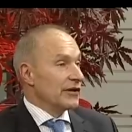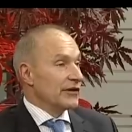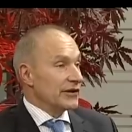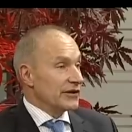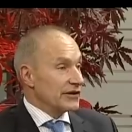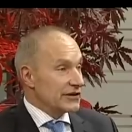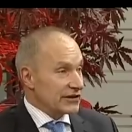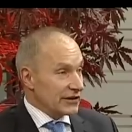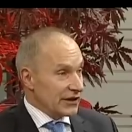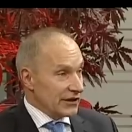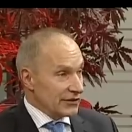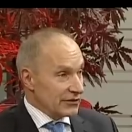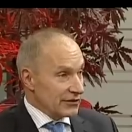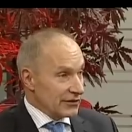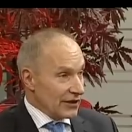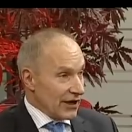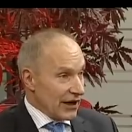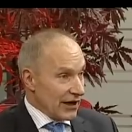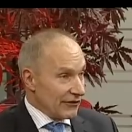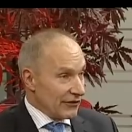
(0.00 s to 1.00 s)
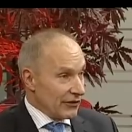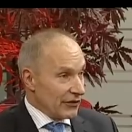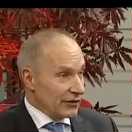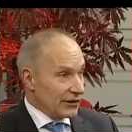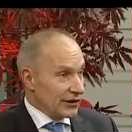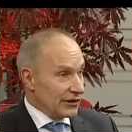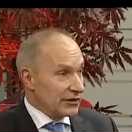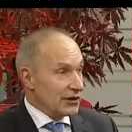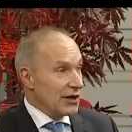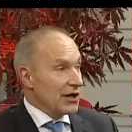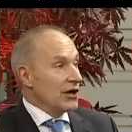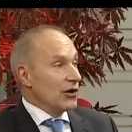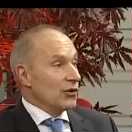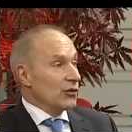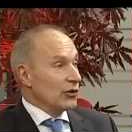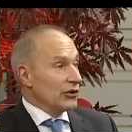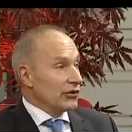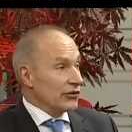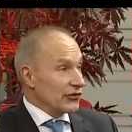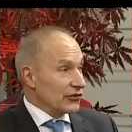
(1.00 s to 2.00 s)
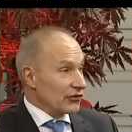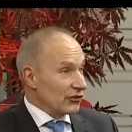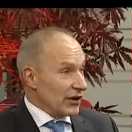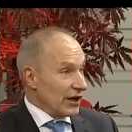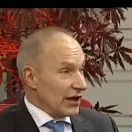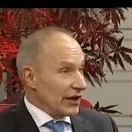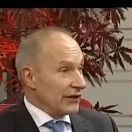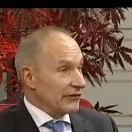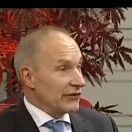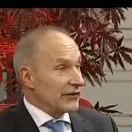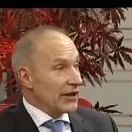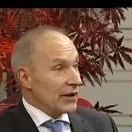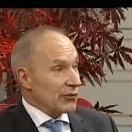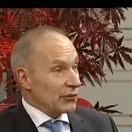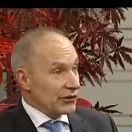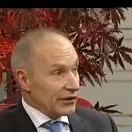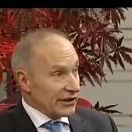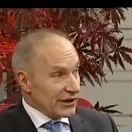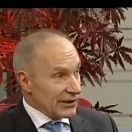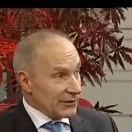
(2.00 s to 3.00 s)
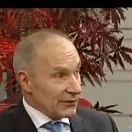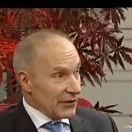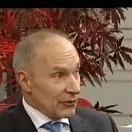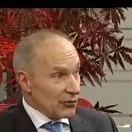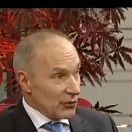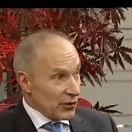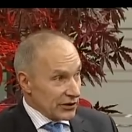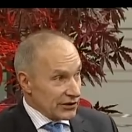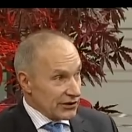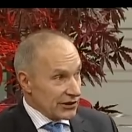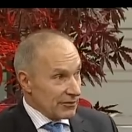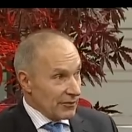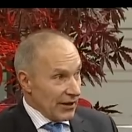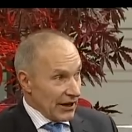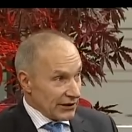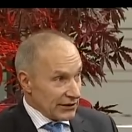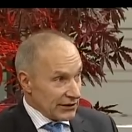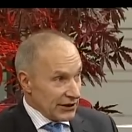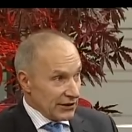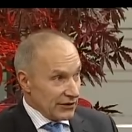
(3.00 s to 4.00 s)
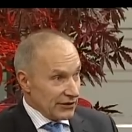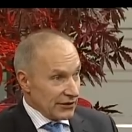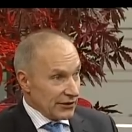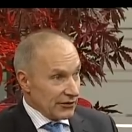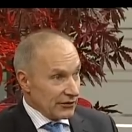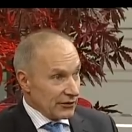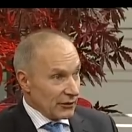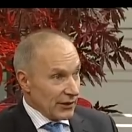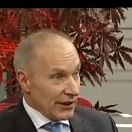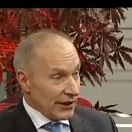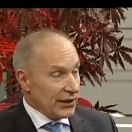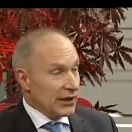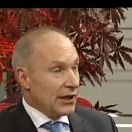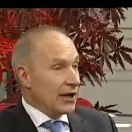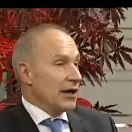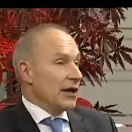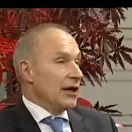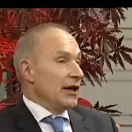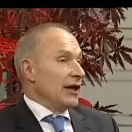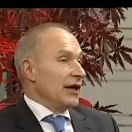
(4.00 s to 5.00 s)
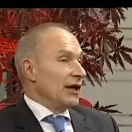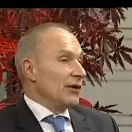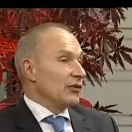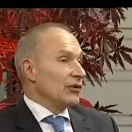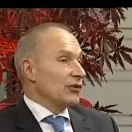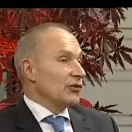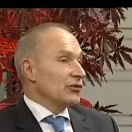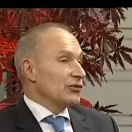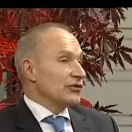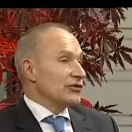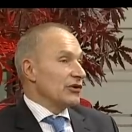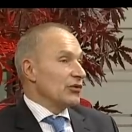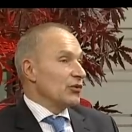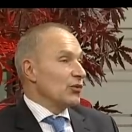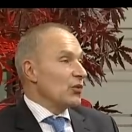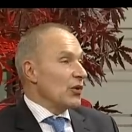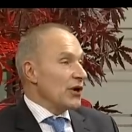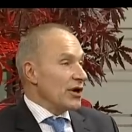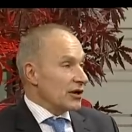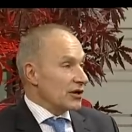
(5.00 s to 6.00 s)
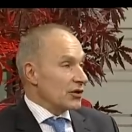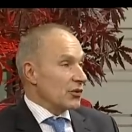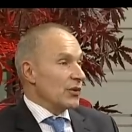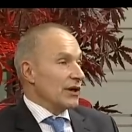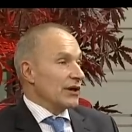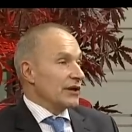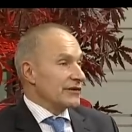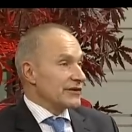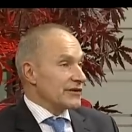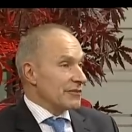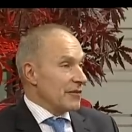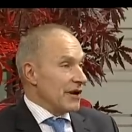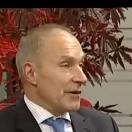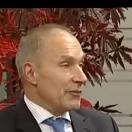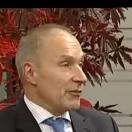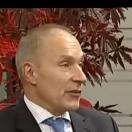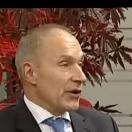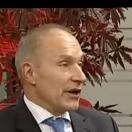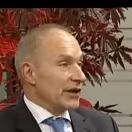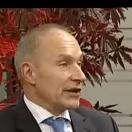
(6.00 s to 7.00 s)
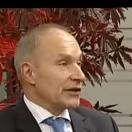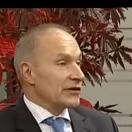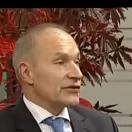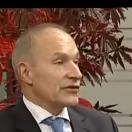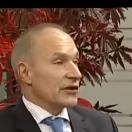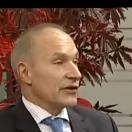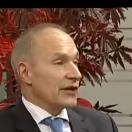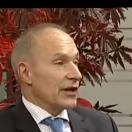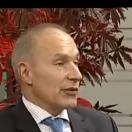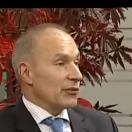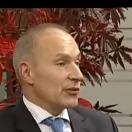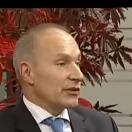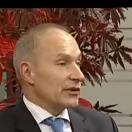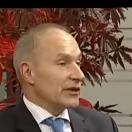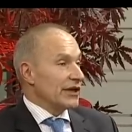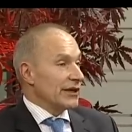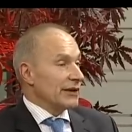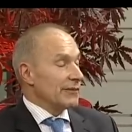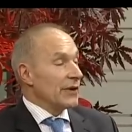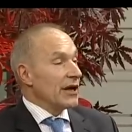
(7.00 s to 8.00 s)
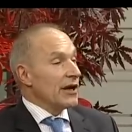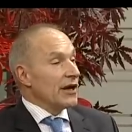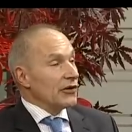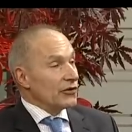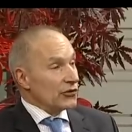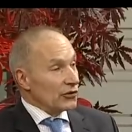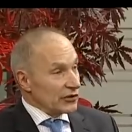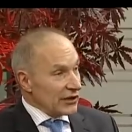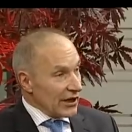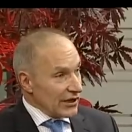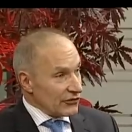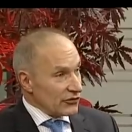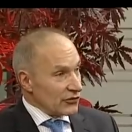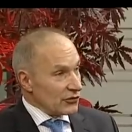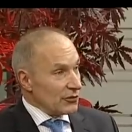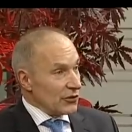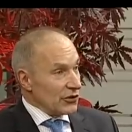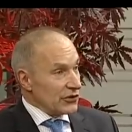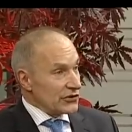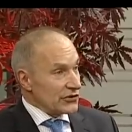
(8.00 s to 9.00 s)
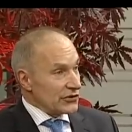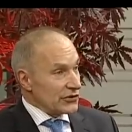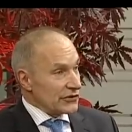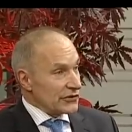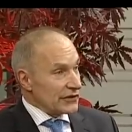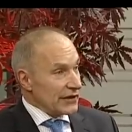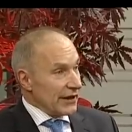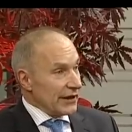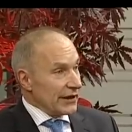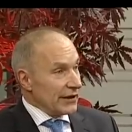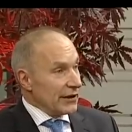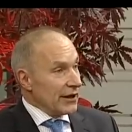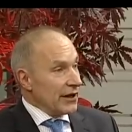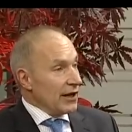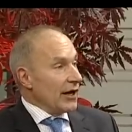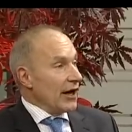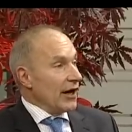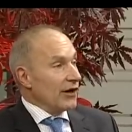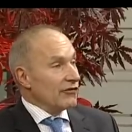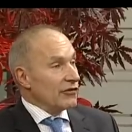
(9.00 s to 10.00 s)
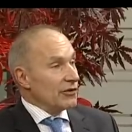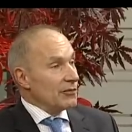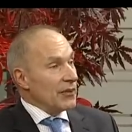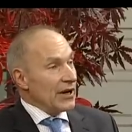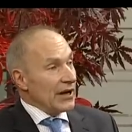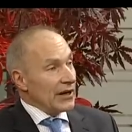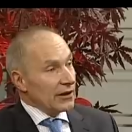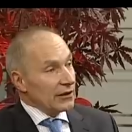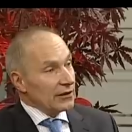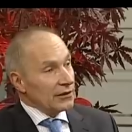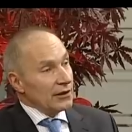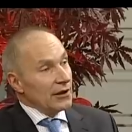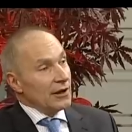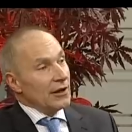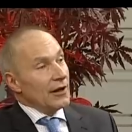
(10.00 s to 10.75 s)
that the skin should have on it will thrive, and that will keep unwanted bacteria away. It will also work well as a membrane, so that will keep your natural moistures in and repel